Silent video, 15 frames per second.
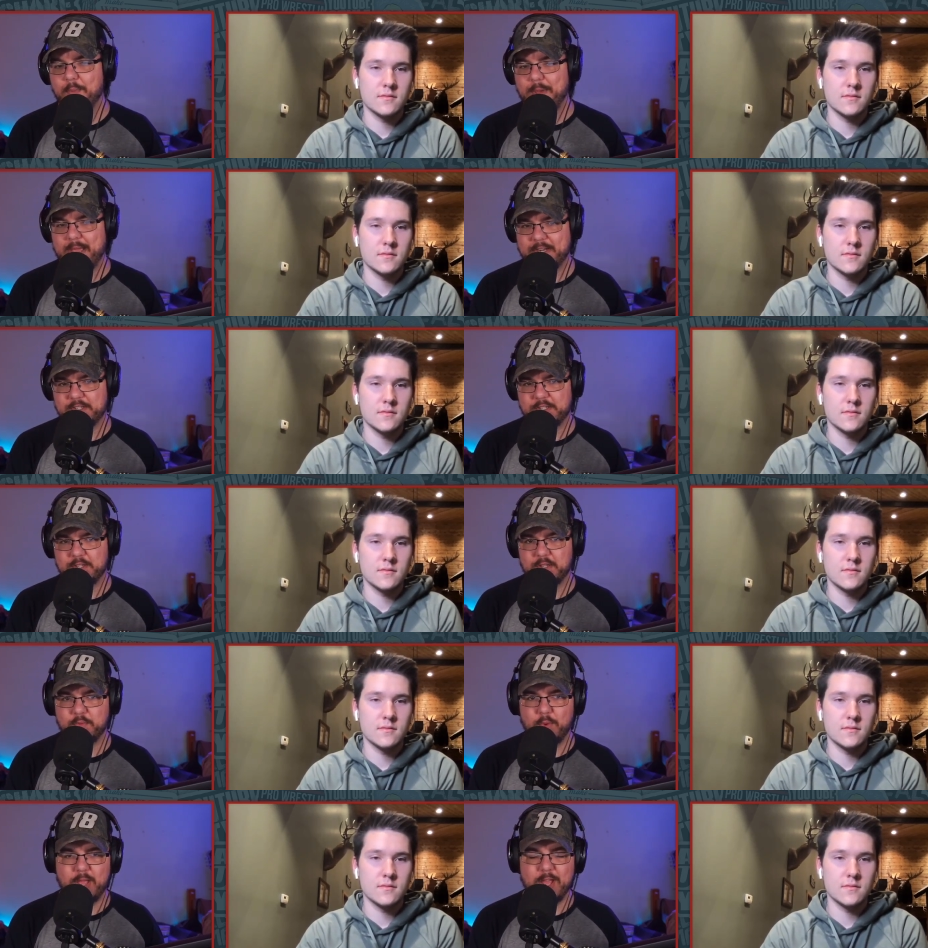Speaker 1: match in
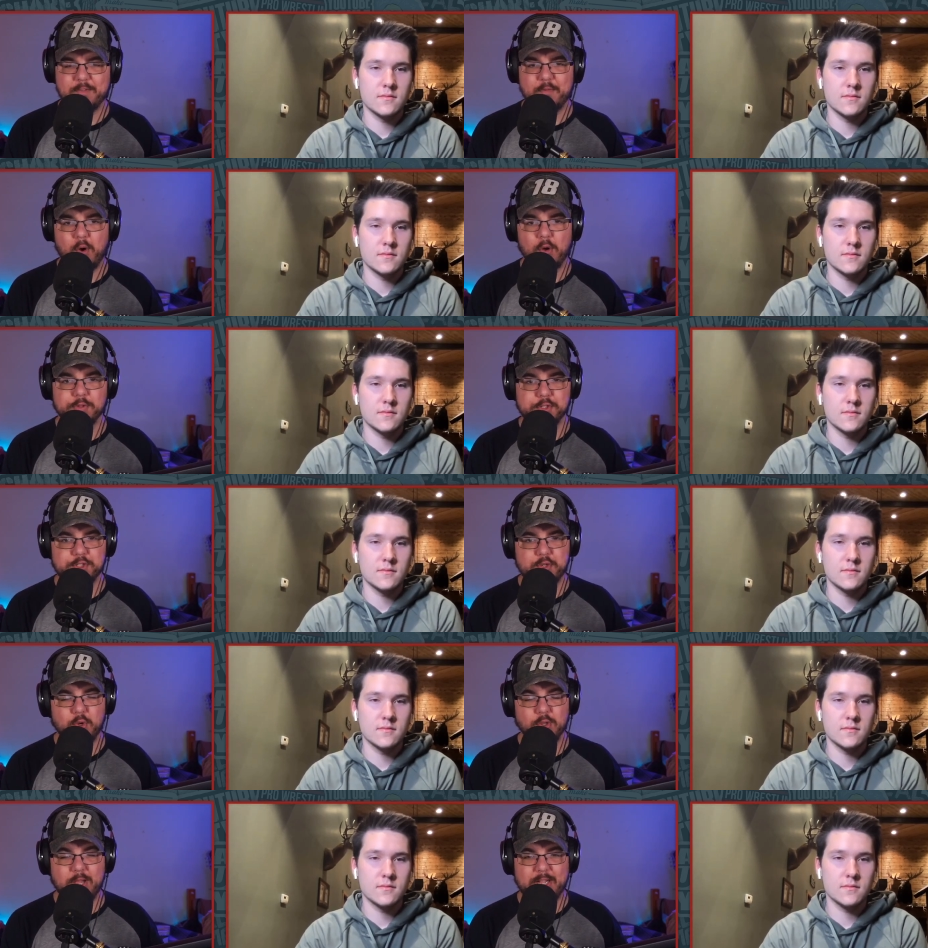the way of old
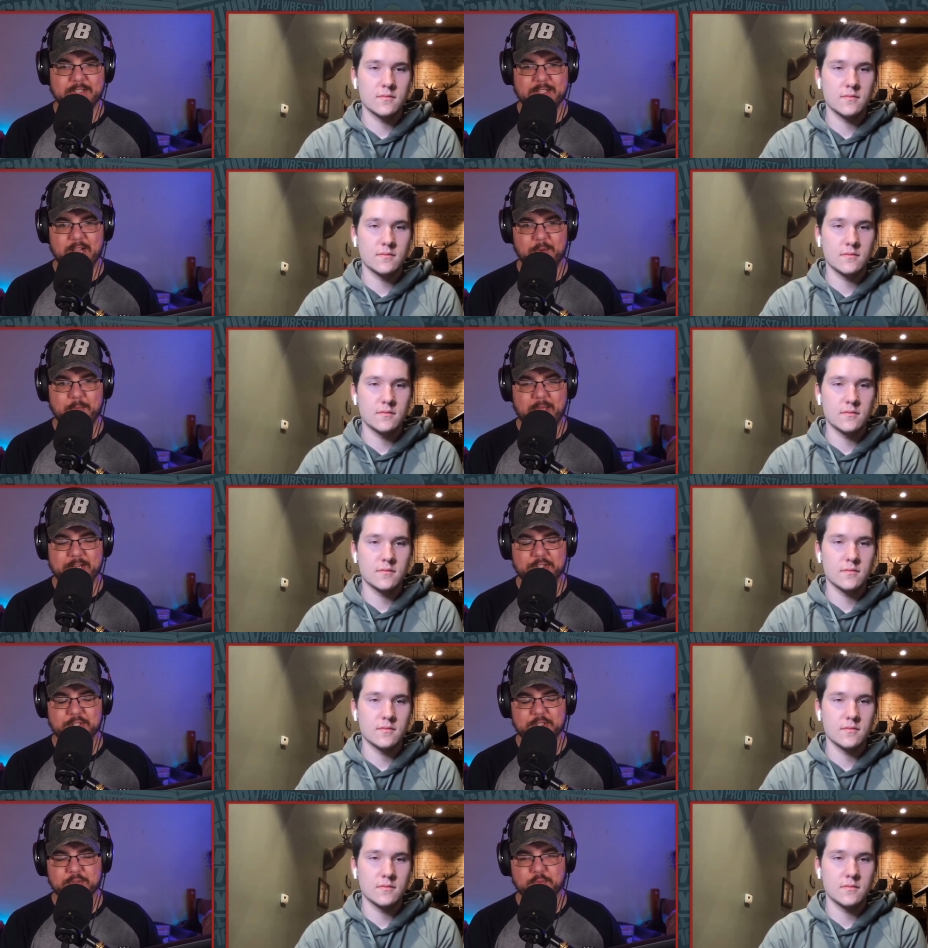school lights out
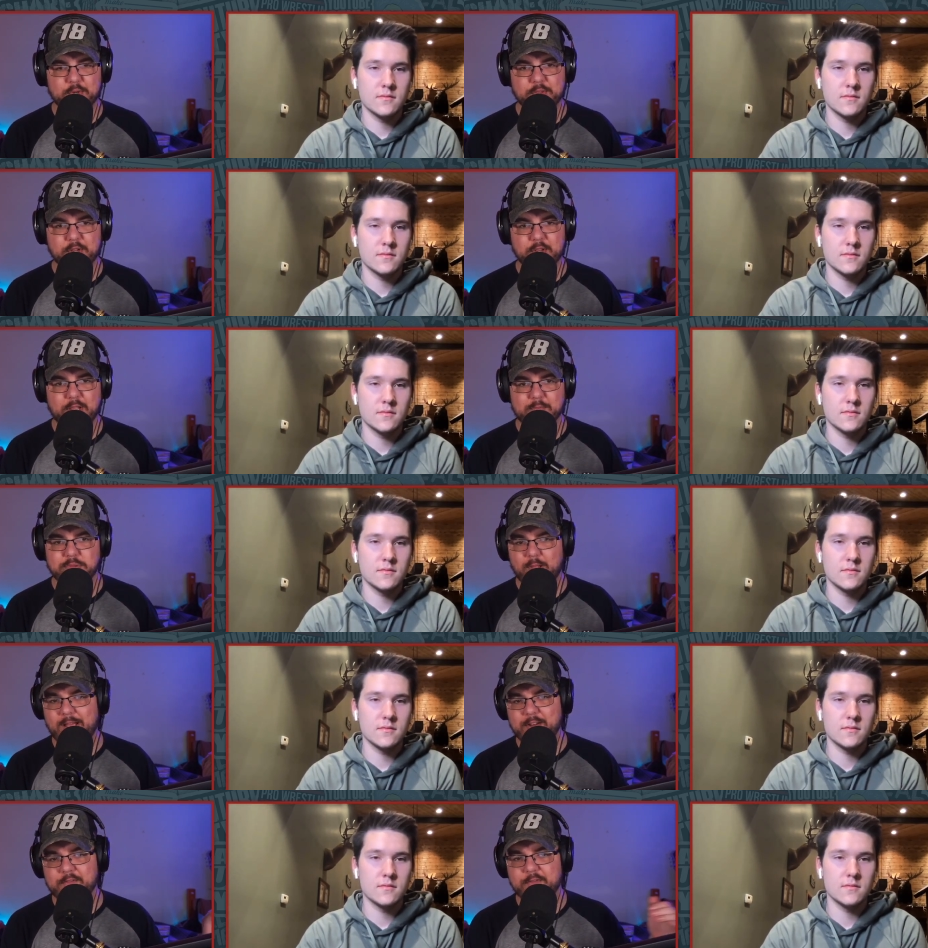matches where they're like
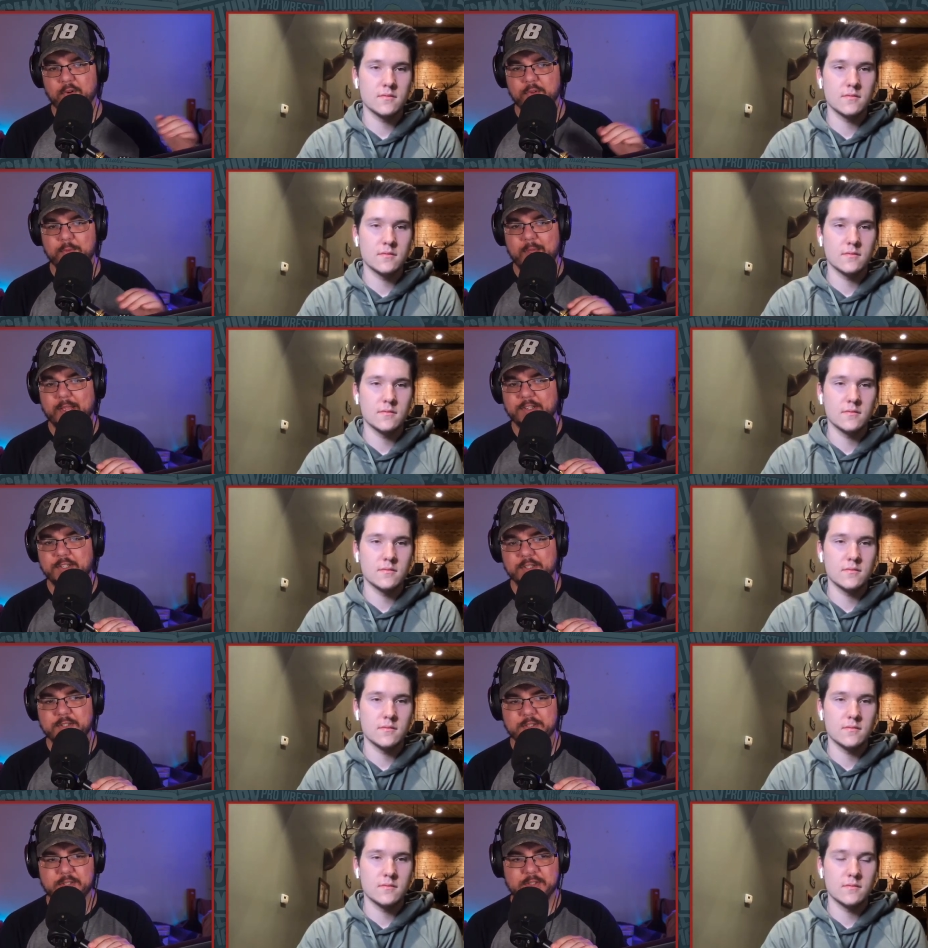blindfold
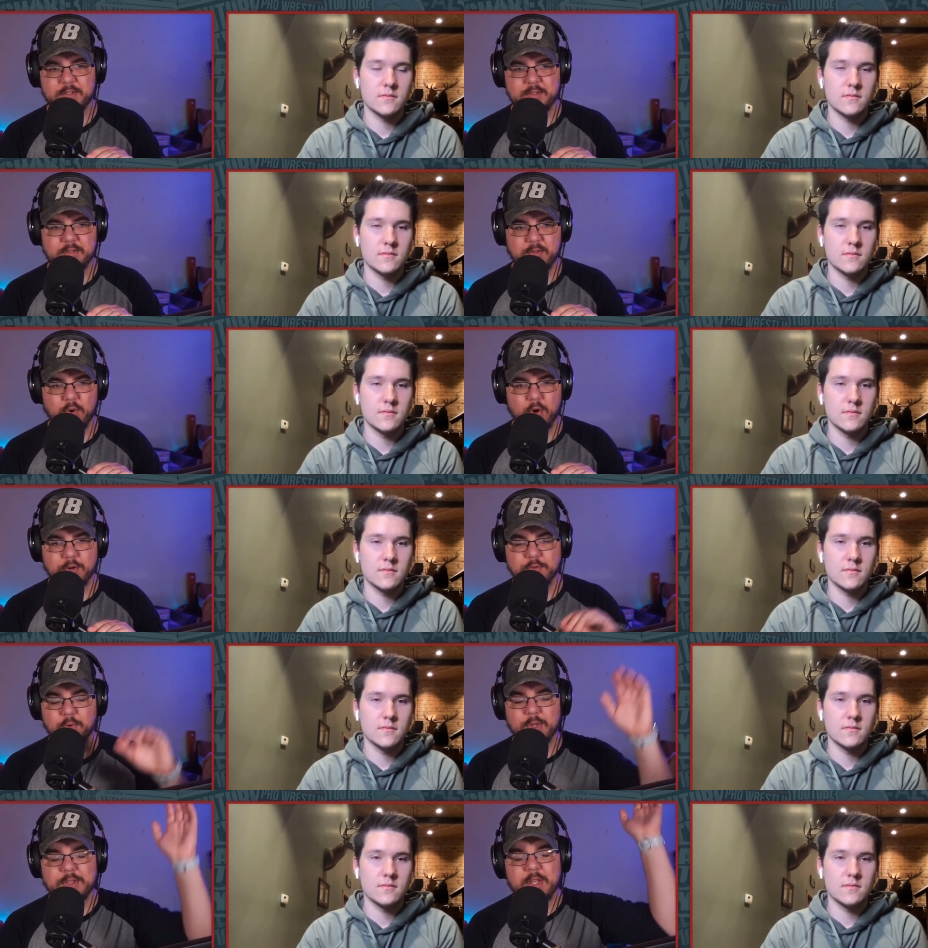matches? Or
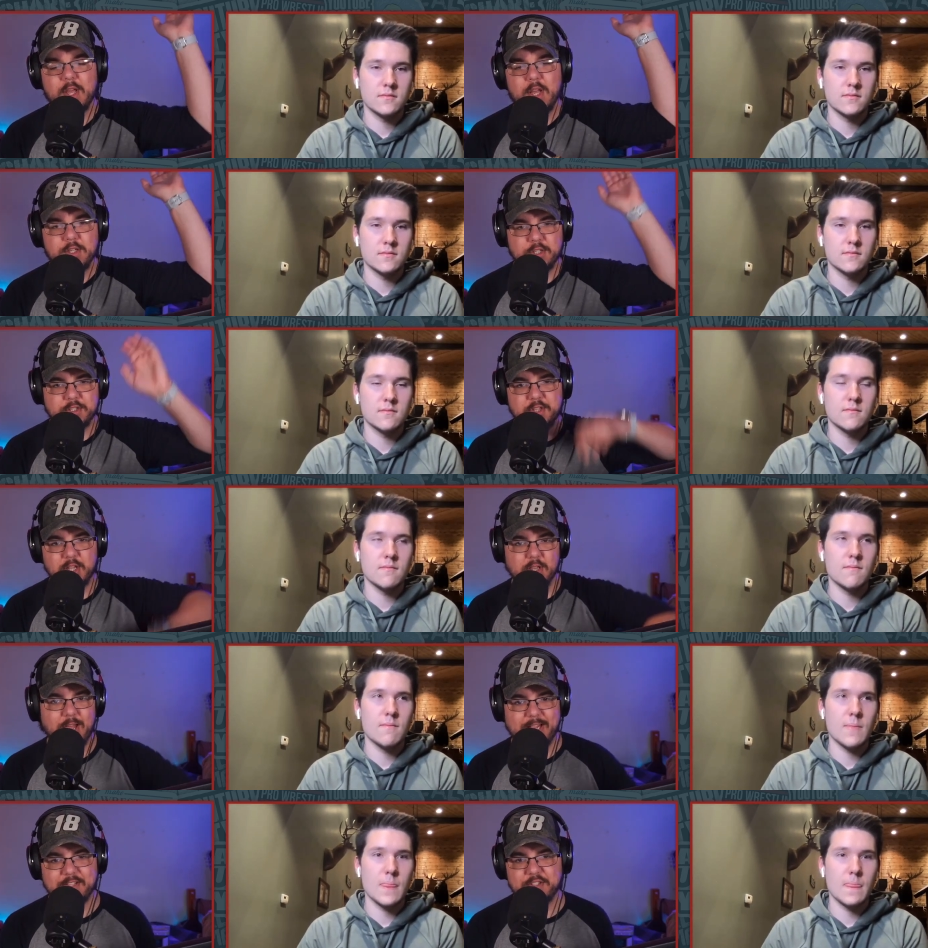with just the
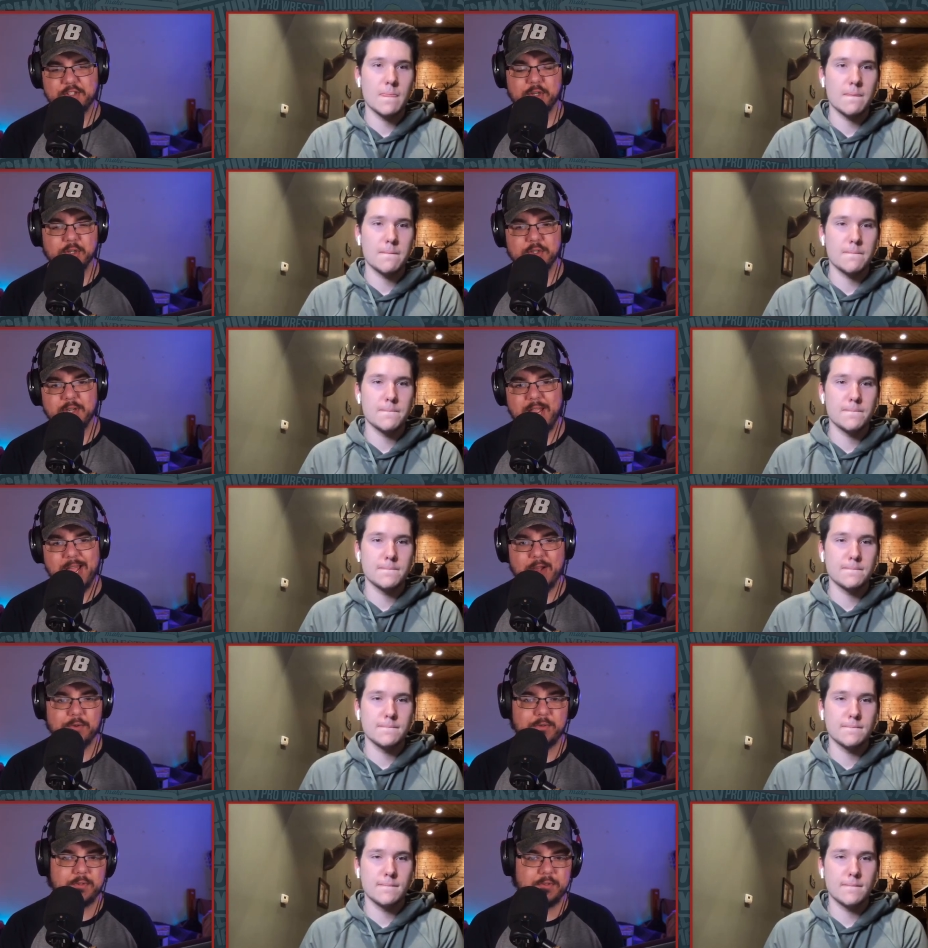lights turned
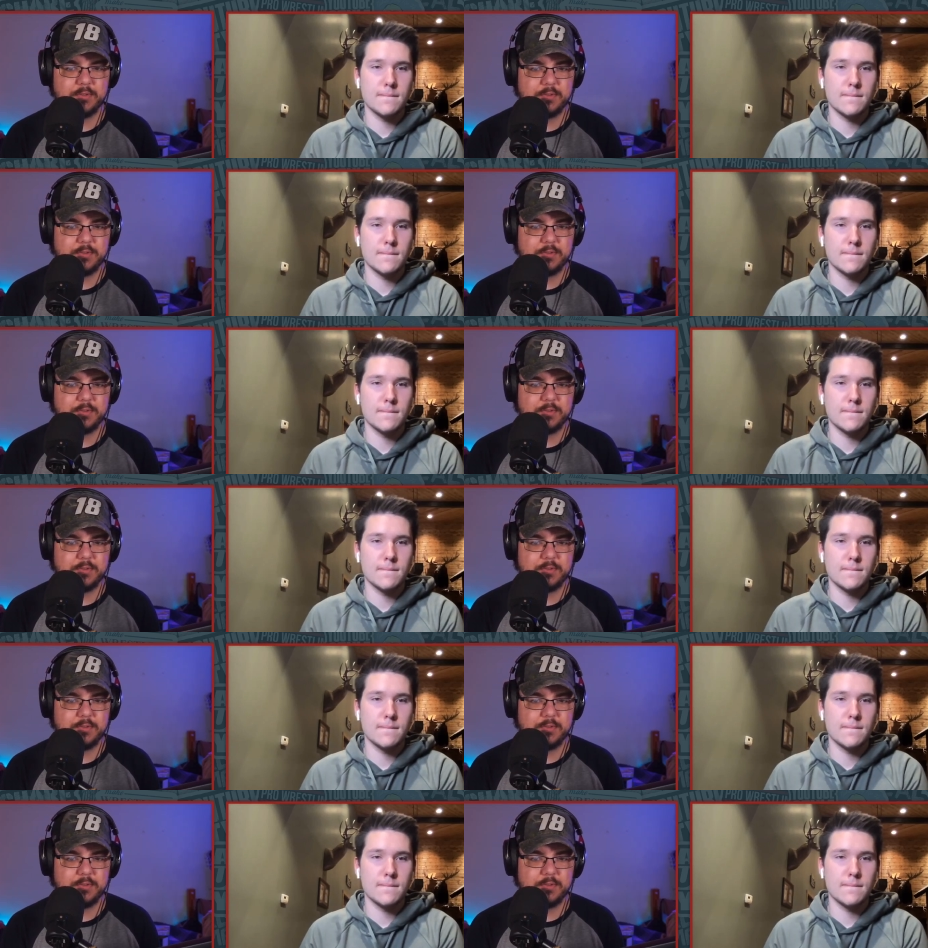down?